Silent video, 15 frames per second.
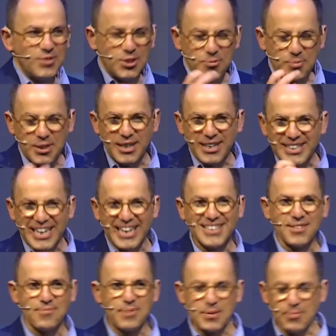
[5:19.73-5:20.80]
to be
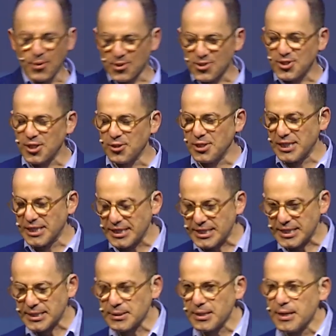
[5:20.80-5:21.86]
again a bit more
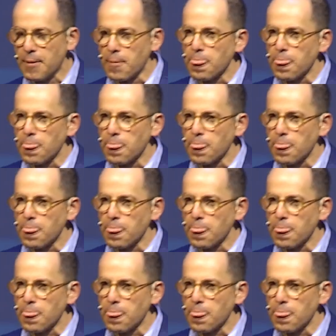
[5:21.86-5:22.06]
serious,